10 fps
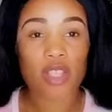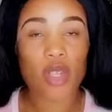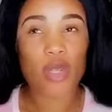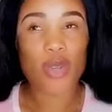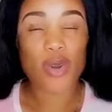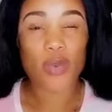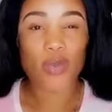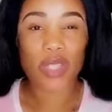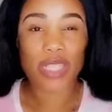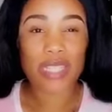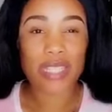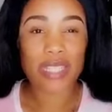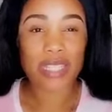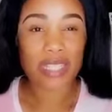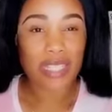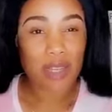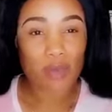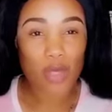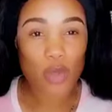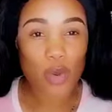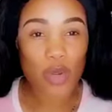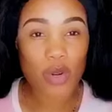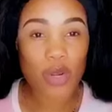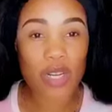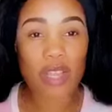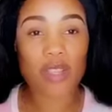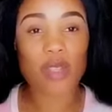so you don't really see what's going on.